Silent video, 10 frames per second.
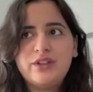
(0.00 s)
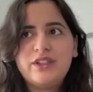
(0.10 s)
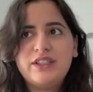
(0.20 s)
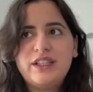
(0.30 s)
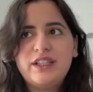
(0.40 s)

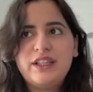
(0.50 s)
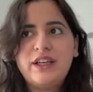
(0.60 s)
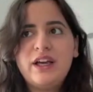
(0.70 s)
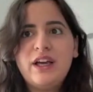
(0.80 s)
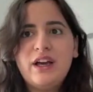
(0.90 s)

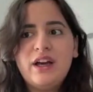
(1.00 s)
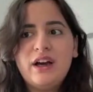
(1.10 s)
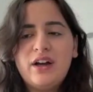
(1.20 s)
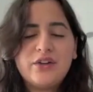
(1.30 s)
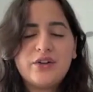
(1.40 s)
see
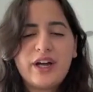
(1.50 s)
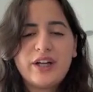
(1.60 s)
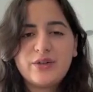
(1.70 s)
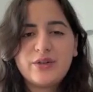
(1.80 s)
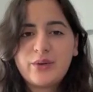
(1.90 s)

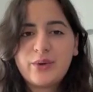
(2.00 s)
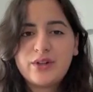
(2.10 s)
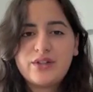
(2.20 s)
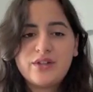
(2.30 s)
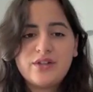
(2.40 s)
undergraduate
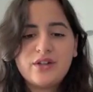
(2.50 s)
courses.